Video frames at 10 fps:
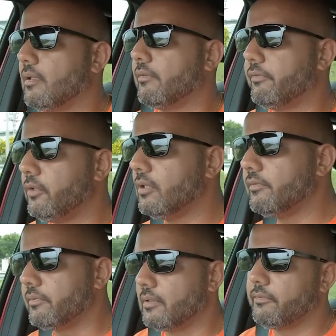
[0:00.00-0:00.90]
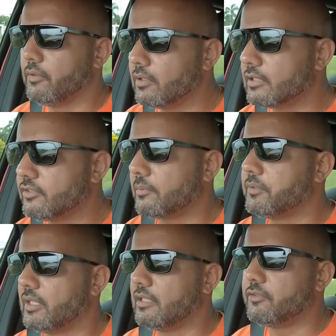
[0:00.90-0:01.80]
the fuel
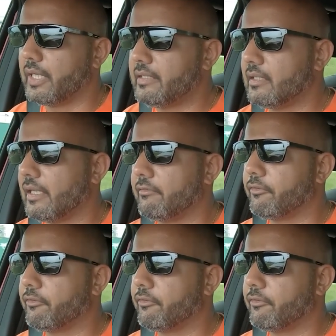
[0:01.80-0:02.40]
consumption is rated at